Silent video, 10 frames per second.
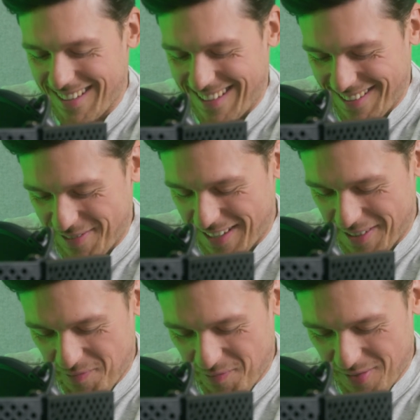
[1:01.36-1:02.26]

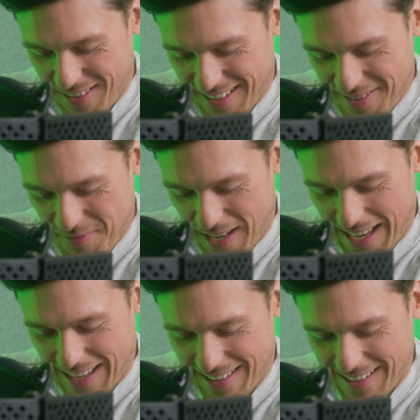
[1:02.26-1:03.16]
Yeah,
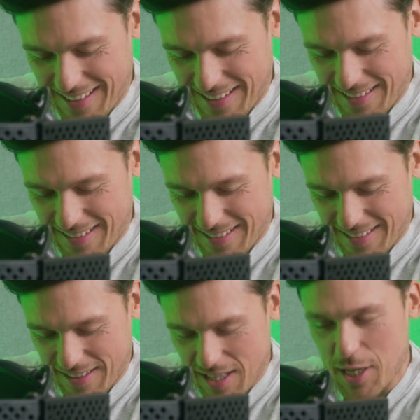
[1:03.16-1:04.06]
the
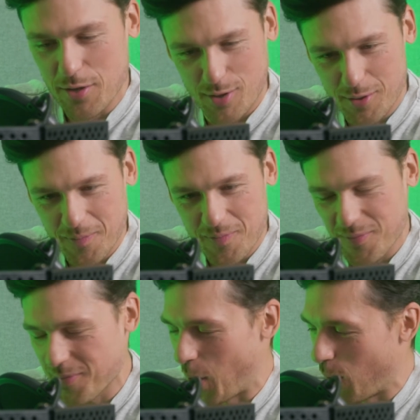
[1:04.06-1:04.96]
hero,
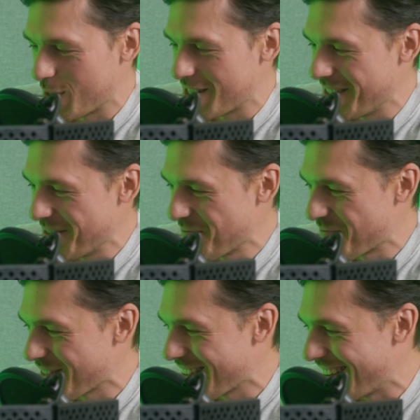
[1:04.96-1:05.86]
obviously.
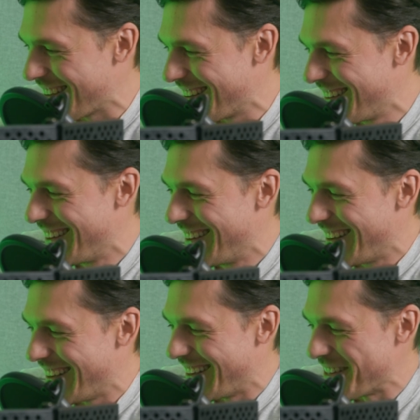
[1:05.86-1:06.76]

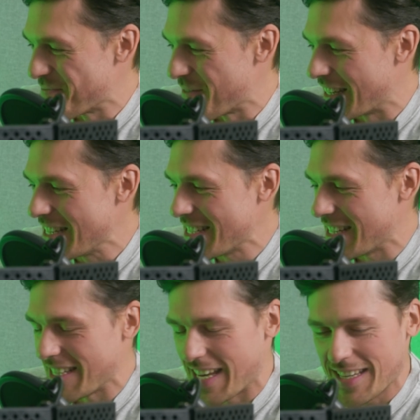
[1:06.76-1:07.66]
At least
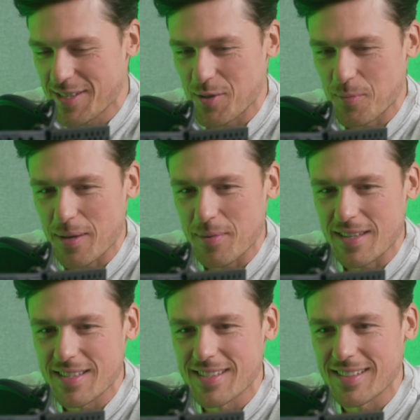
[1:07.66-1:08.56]
at the end. So
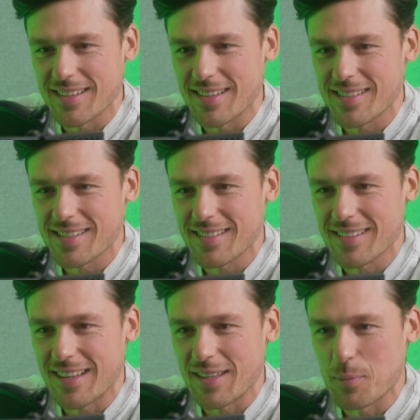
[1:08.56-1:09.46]
maybe it's
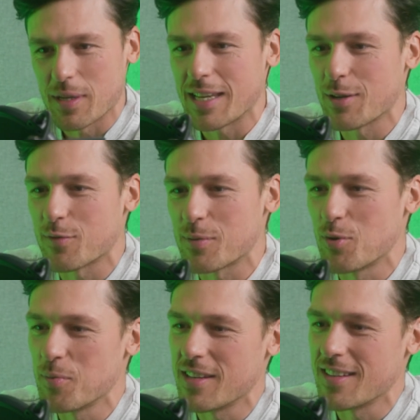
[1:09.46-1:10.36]
at the beginning of the
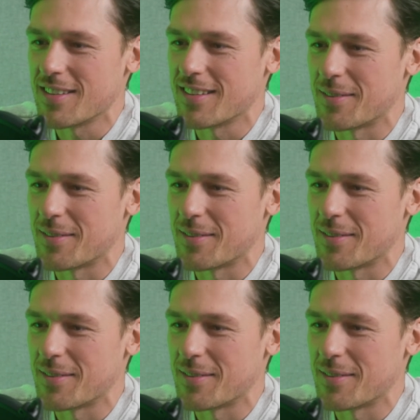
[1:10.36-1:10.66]
movie.